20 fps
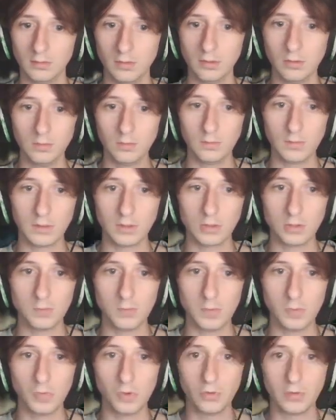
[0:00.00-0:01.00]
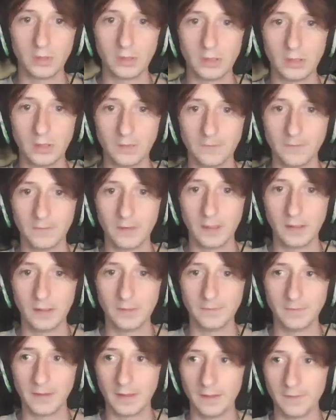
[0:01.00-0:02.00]
Cool, that should be more than enough
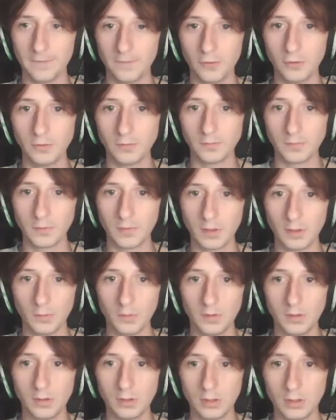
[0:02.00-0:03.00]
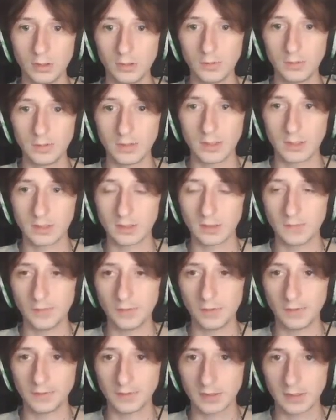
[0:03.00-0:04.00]
there for that food. Right, what you're going to do is get yourself
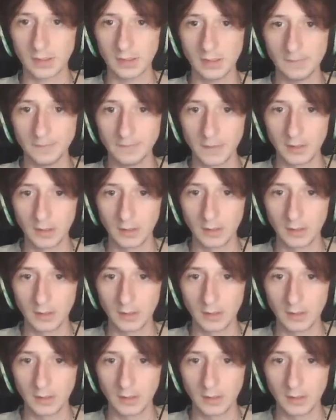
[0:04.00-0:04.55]
over to here.